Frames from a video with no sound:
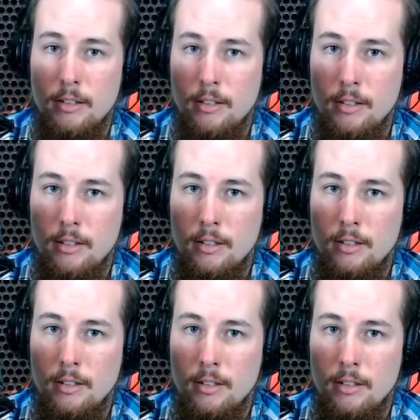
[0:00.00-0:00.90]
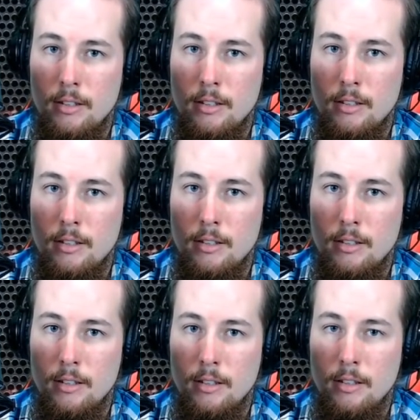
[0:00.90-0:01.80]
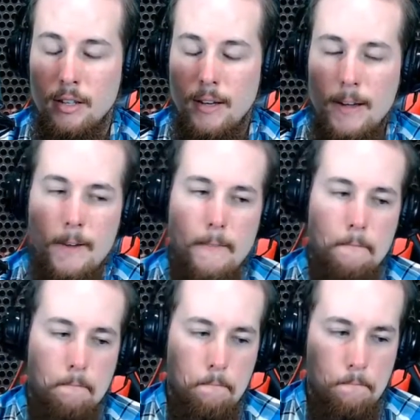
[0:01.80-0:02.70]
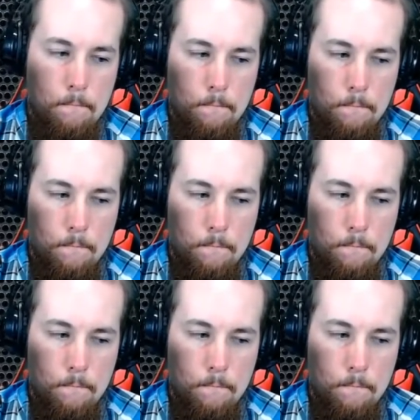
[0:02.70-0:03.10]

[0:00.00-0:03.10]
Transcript: Nobody speaks.